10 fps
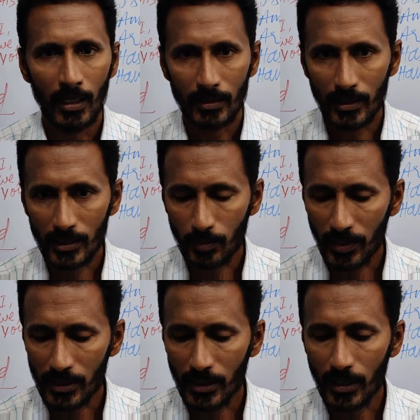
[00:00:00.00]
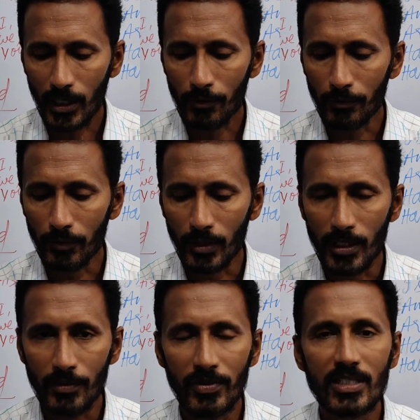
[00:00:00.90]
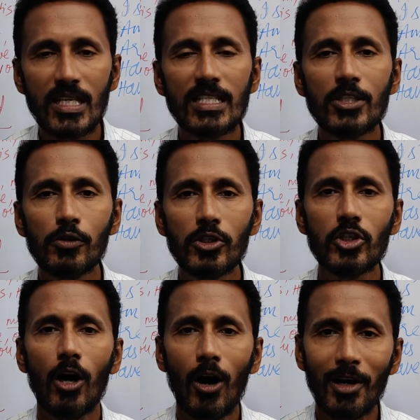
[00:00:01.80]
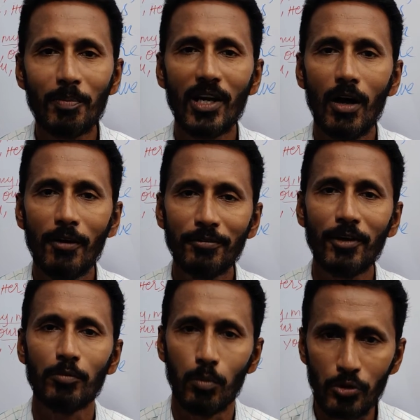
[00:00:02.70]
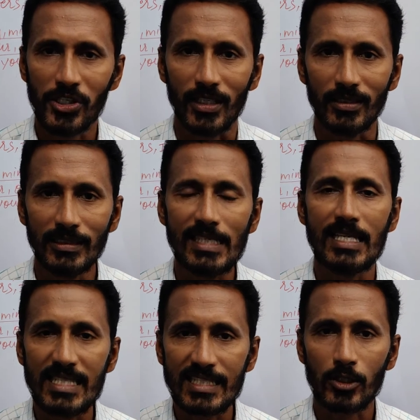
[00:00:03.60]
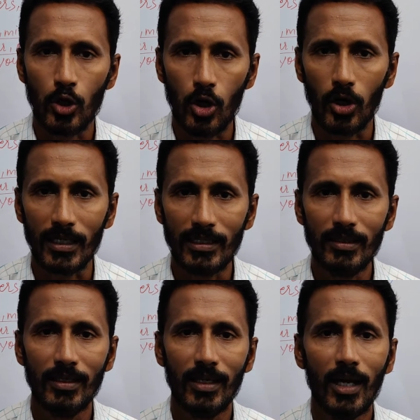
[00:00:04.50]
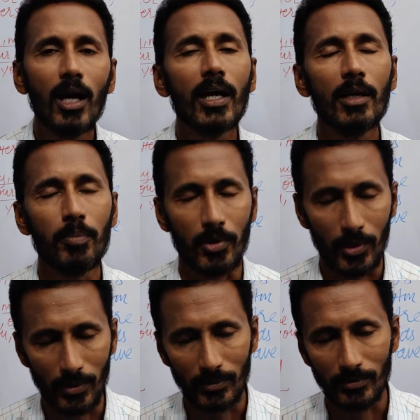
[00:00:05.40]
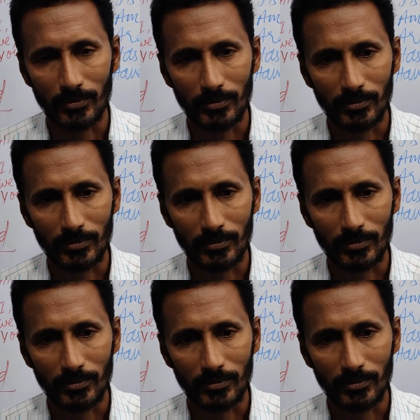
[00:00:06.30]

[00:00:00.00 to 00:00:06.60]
That particular word which is used on behalf of Bhushan is called a pronoun.